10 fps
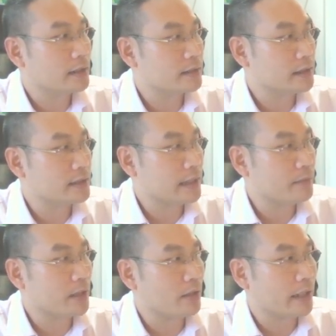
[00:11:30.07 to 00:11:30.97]
this time
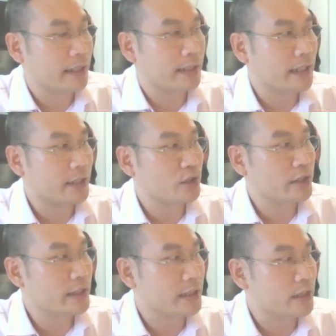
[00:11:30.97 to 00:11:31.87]
round, I can
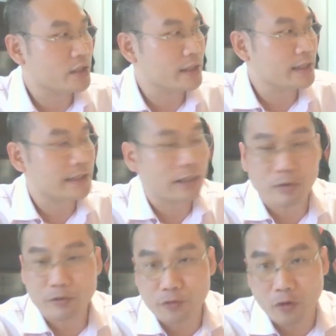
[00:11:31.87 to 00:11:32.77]
actually initially start
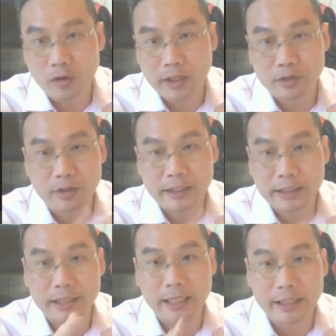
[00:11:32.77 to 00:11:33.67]
with 4, and you can
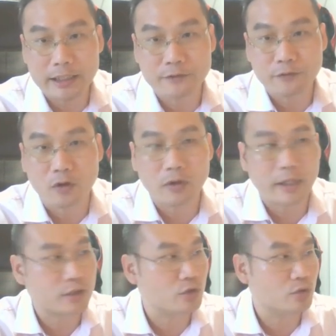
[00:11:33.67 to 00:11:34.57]
declare as 4
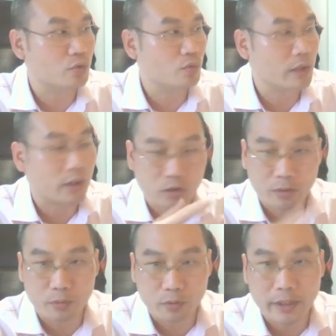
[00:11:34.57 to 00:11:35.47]
as you work your
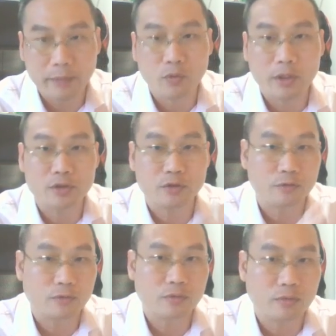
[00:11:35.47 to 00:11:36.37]
program. Once
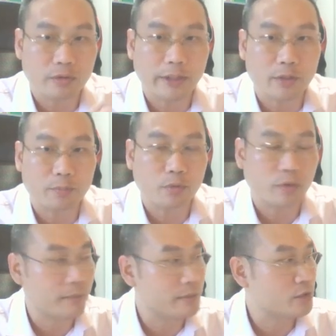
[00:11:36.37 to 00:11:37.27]
you know that your
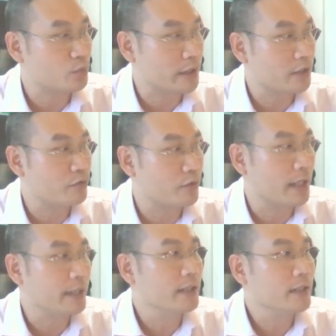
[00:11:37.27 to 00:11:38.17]
program is working
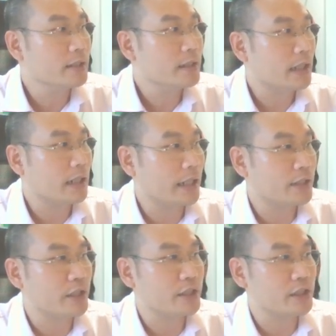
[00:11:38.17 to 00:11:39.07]
fine, I
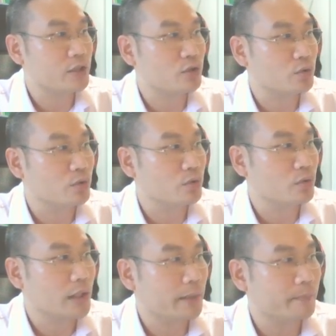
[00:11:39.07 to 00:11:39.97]
change it
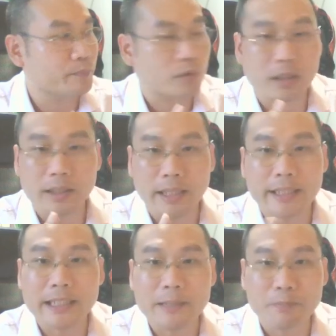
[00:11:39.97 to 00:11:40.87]
to an
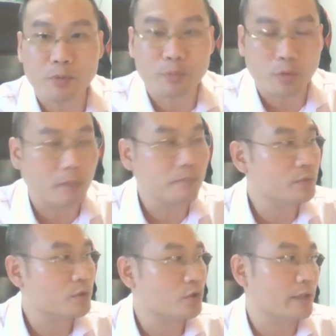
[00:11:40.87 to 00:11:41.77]
input prompt
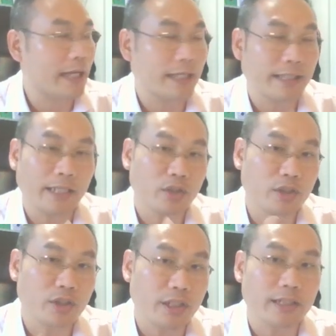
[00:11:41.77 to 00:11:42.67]
so that I can actually
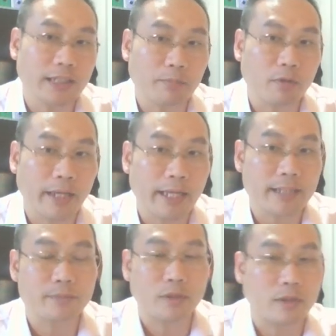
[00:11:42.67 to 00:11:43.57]
change the number of
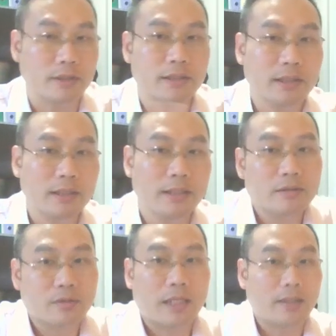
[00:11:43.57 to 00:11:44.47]
hands because
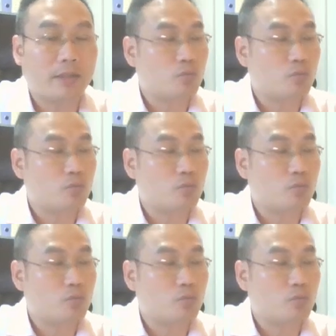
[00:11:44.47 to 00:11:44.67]
I